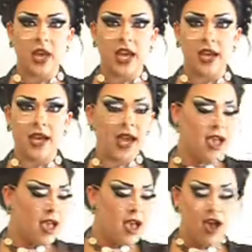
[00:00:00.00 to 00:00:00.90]
wig.
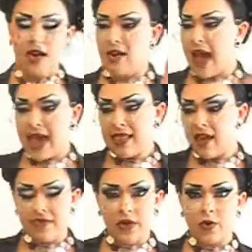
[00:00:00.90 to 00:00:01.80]
I
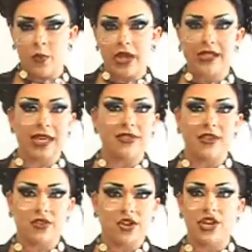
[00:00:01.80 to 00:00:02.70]
love foam wigs. I
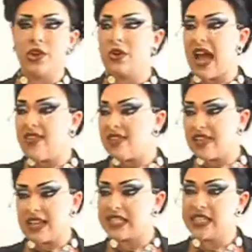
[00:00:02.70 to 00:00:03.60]
think they're cute. I think
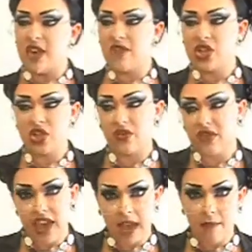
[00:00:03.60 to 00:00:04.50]
that's the definition of
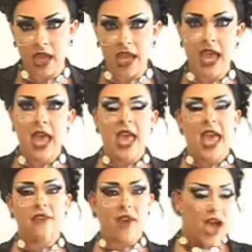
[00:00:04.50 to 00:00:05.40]
campy.
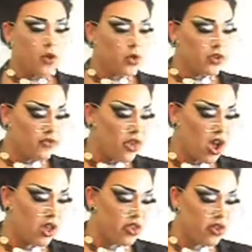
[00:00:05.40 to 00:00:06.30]
If I would have
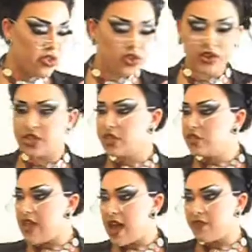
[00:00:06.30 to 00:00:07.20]
thought to
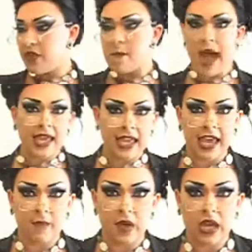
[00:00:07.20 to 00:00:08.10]
do that for my
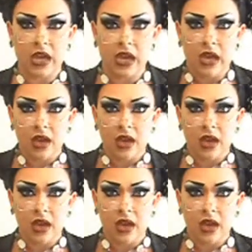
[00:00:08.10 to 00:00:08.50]
campy